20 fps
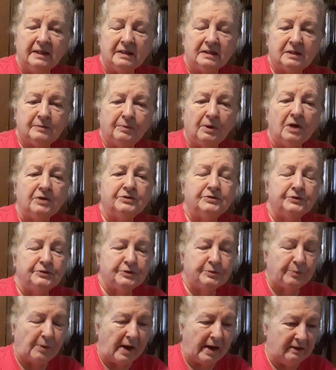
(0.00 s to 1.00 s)
it's Brussels
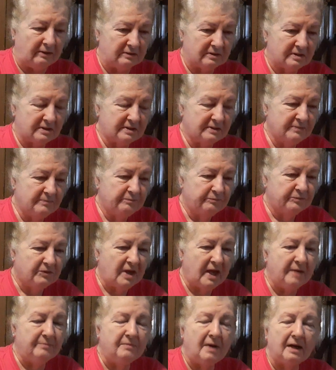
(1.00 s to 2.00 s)
sprouts.
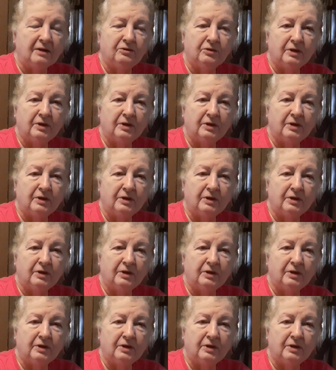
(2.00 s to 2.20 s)
And my